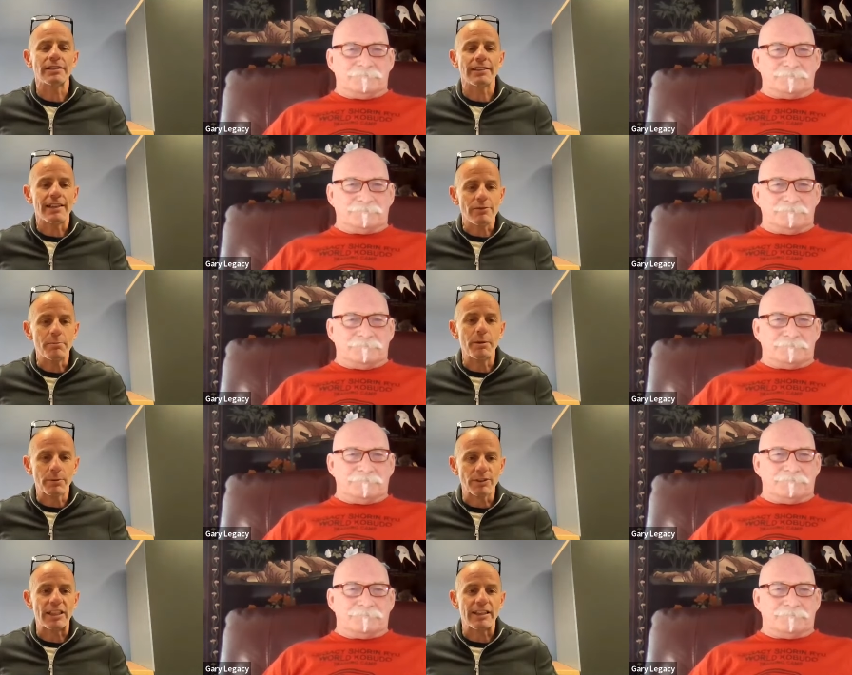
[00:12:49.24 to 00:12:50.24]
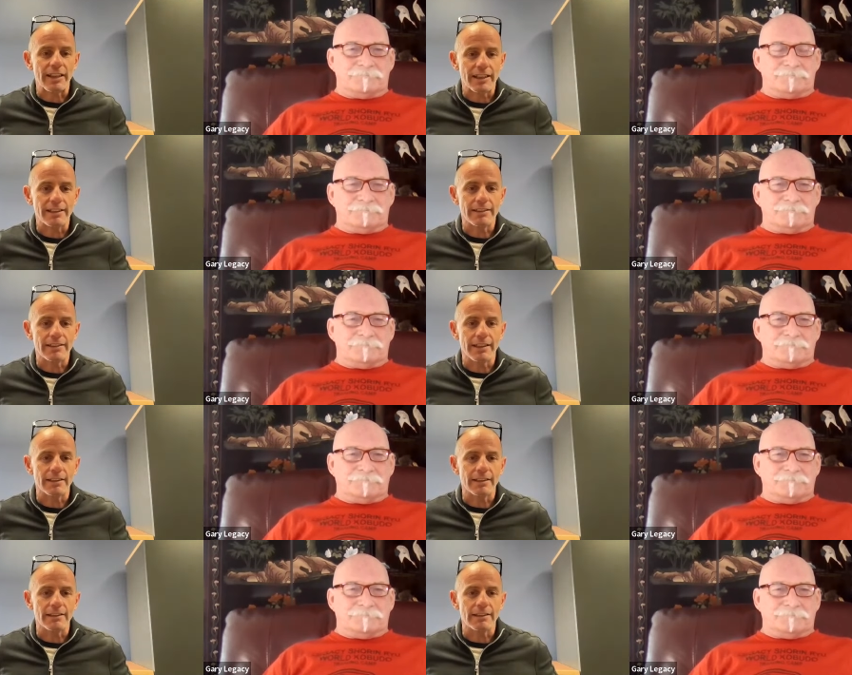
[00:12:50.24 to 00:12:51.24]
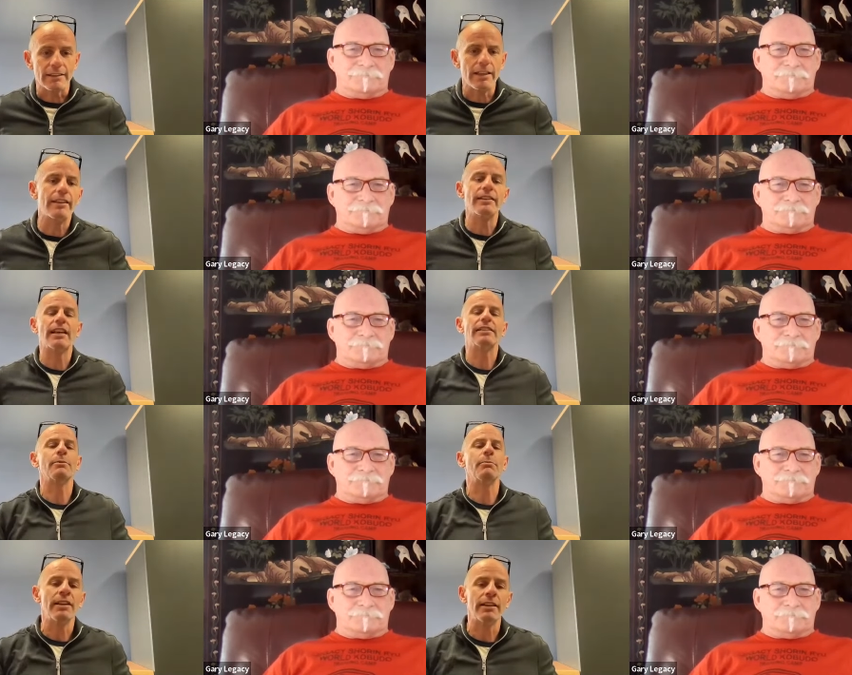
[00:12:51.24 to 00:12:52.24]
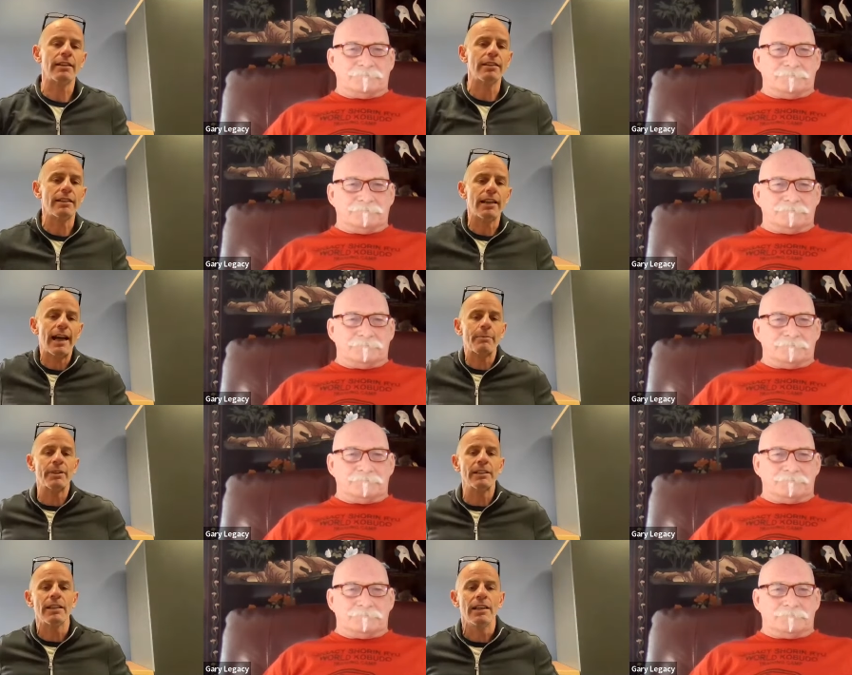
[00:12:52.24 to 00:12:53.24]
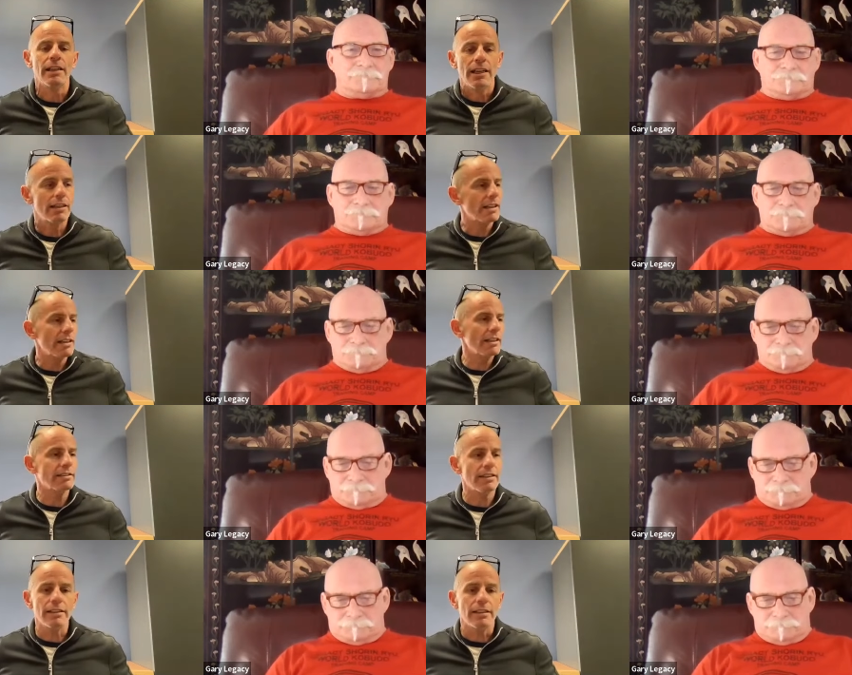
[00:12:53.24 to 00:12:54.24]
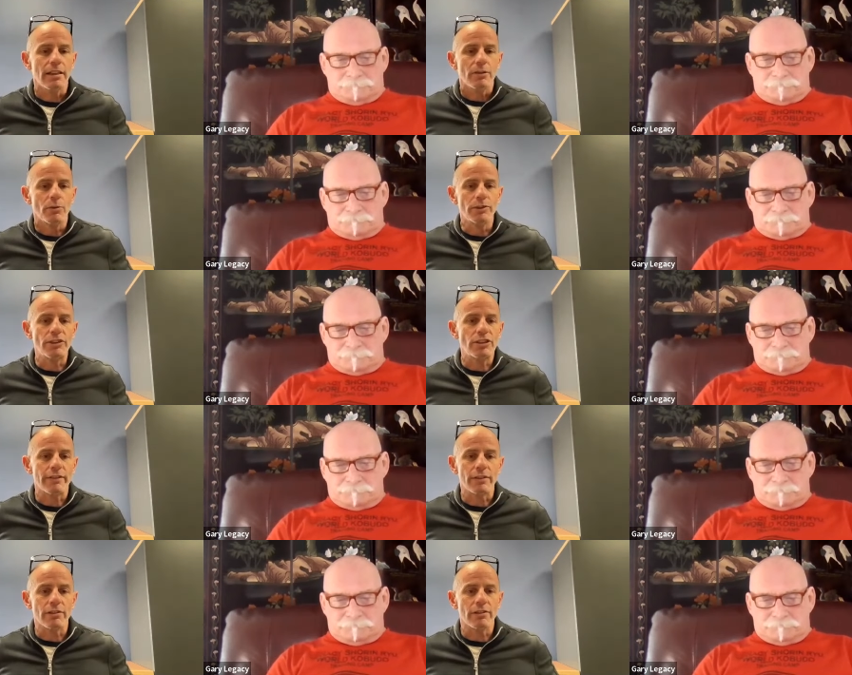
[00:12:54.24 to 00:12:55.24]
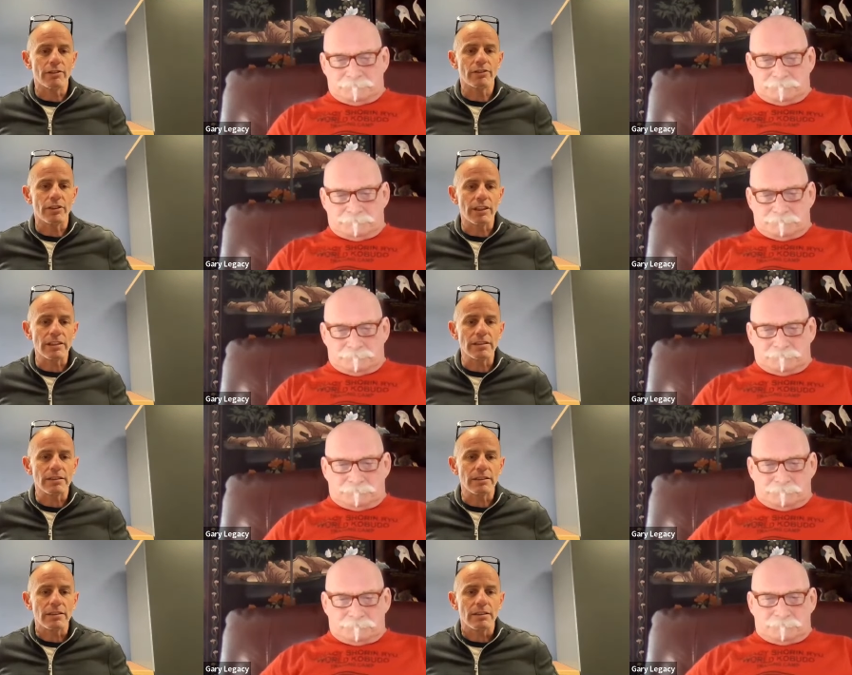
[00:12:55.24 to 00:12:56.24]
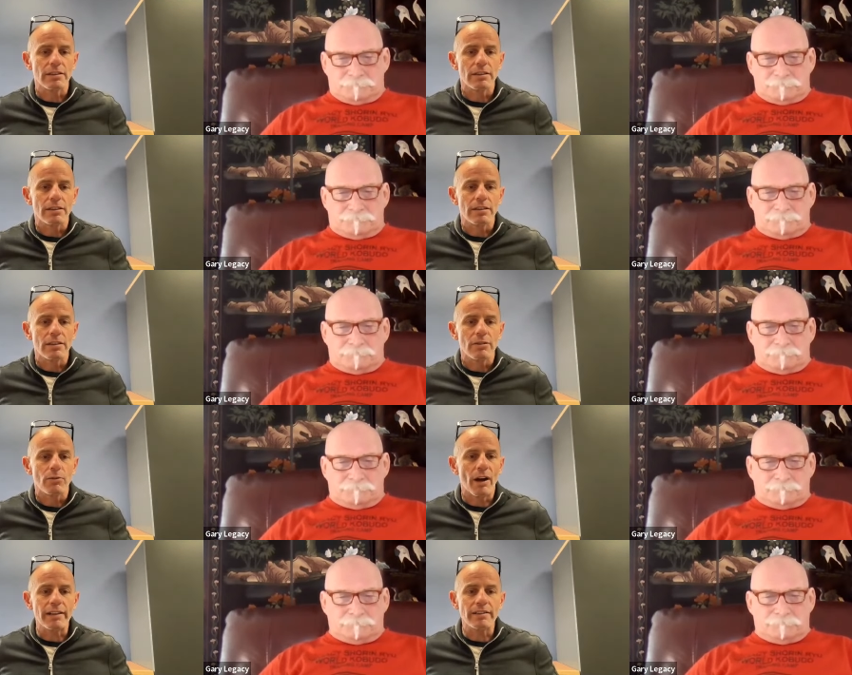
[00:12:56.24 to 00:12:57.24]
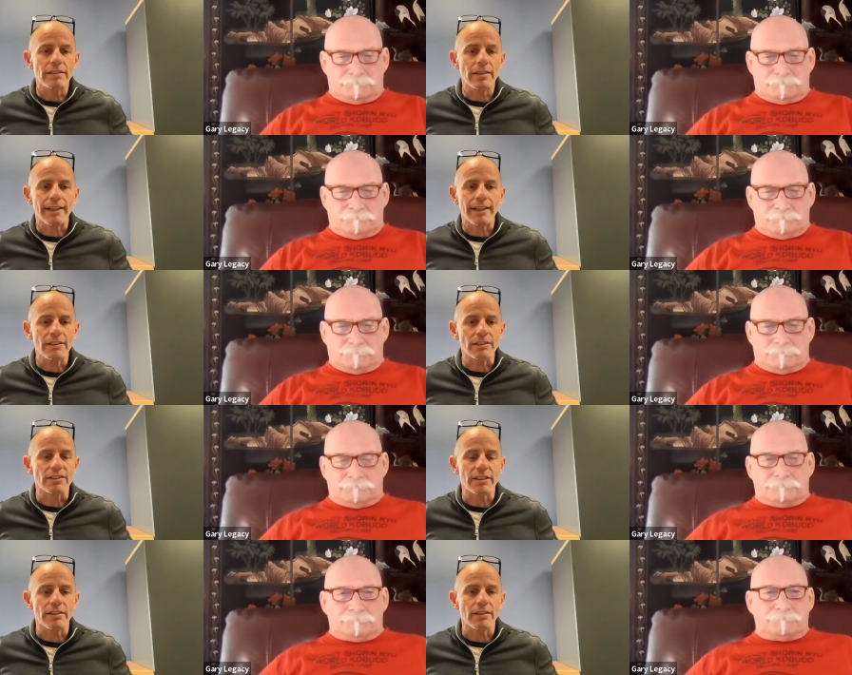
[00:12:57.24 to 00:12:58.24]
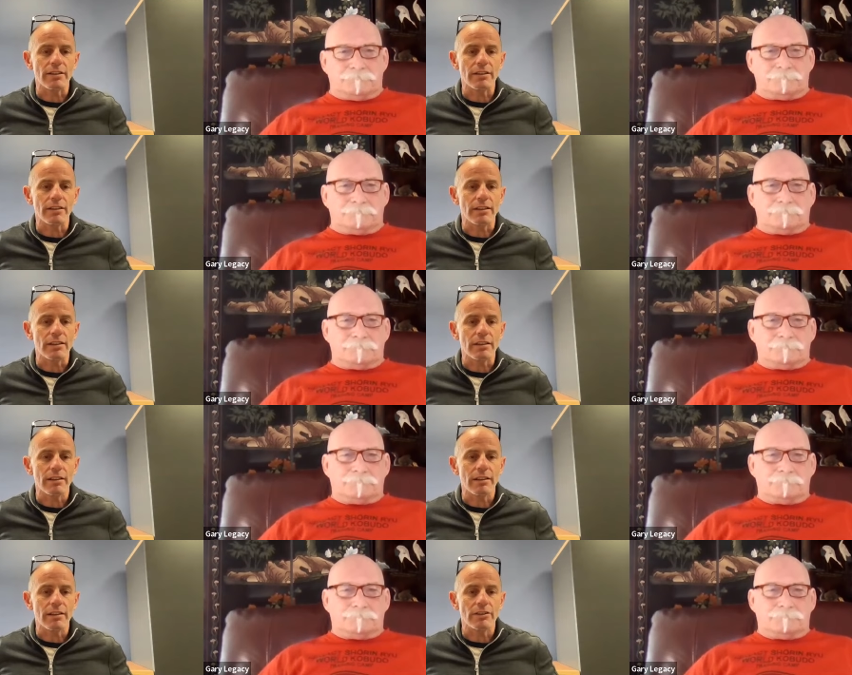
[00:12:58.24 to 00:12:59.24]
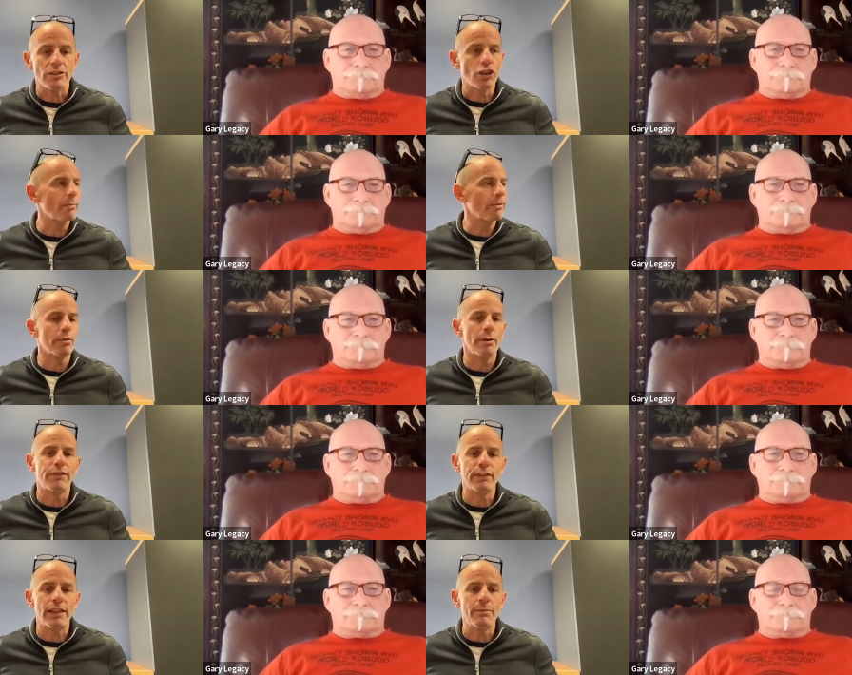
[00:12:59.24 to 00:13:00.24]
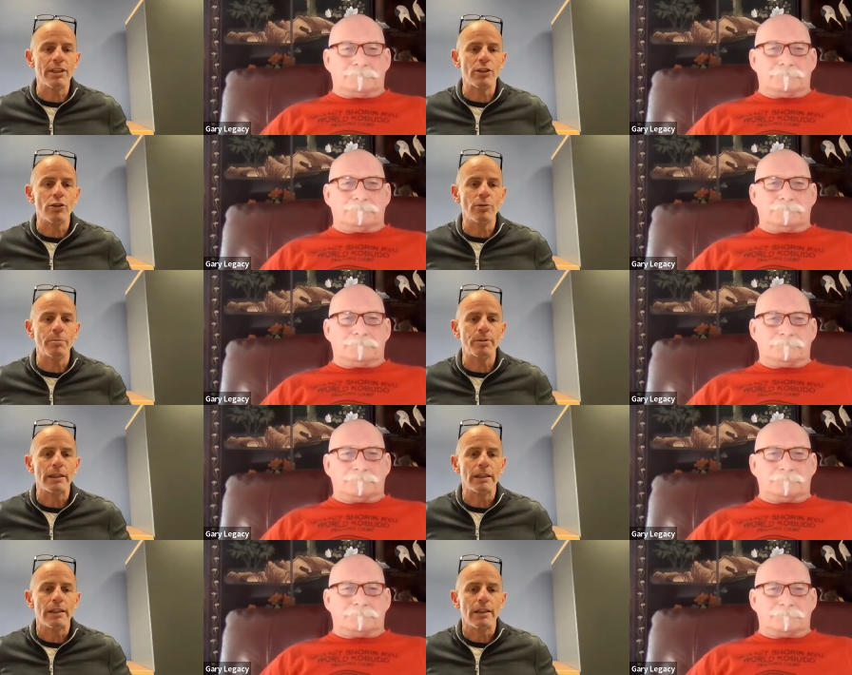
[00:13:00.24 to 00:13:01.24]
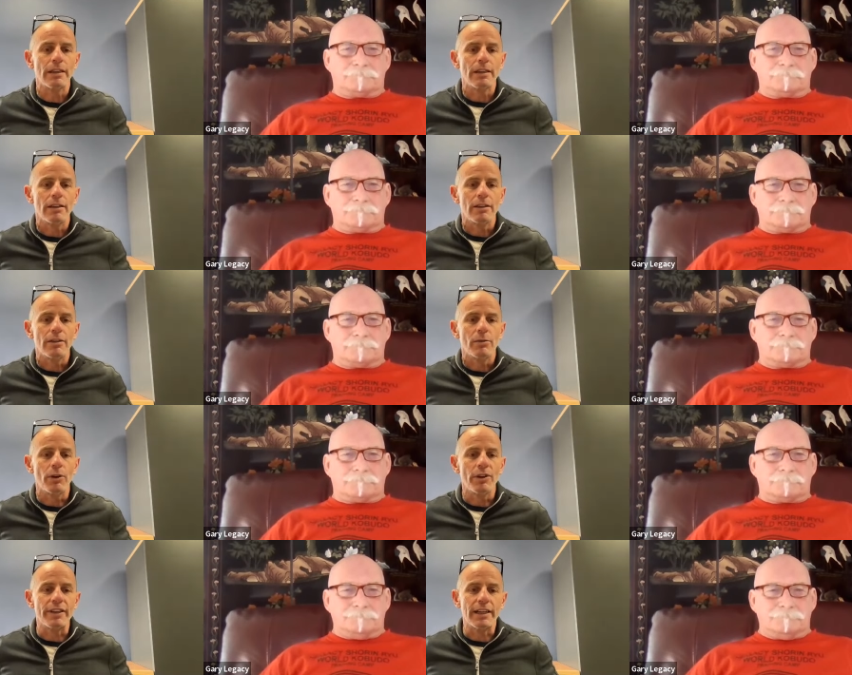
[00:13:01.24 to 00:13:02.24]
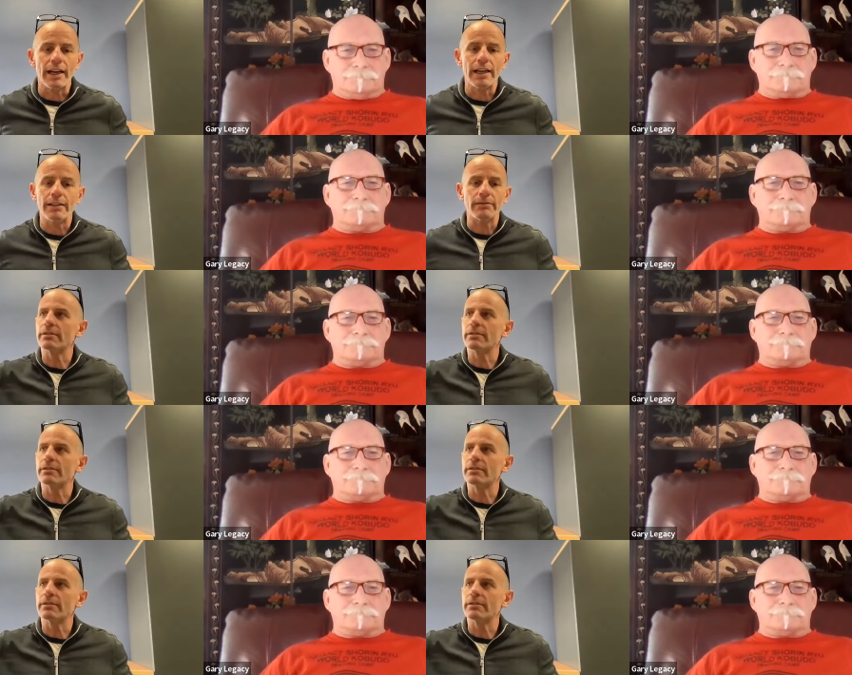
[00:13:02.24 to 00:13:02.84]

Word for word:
Speaker 1: to that when people say that that they think that's a myth it didn't happen and then i say well did you ever go to the circus why does a tiger sit on a jump through a flaming hoop when the guy